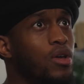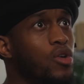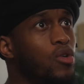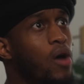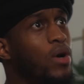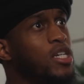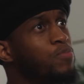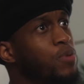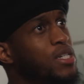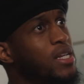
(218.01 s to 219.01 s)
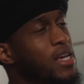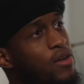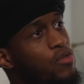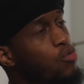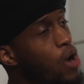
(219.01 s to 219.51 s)
You always preaching
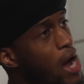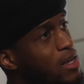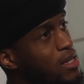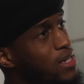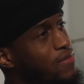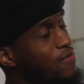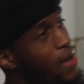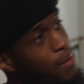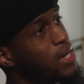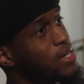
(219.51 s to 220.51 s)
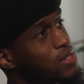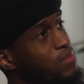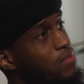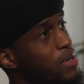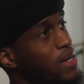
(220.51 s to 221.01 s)
equal rights and
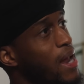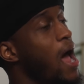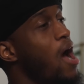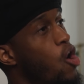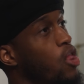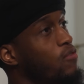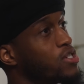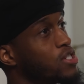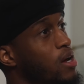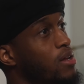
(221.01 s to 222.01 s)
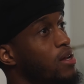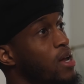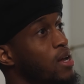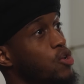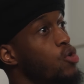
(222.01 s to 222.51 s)
feminism, but now all of a sudden
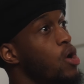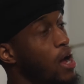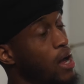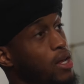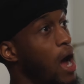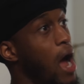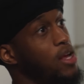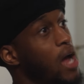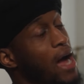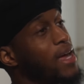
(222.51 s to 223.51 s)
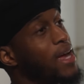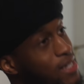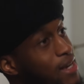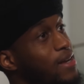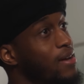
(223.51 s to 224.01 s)
you eh, I I can't
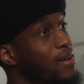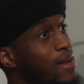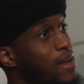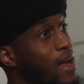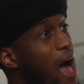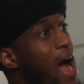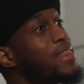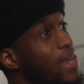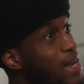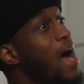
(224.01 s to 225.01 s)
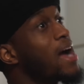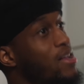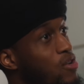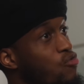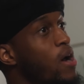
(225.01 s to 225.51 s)
say nothing. I think I
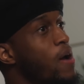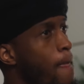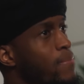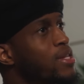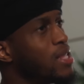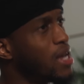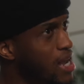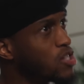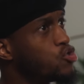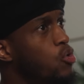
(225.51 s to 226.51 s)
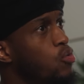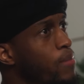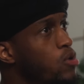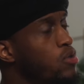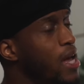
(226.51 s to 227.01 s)
got the right to lay next to a
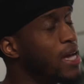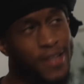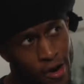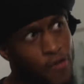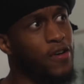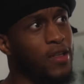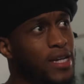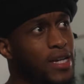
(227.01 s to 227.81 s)
woman whose legs don't feel like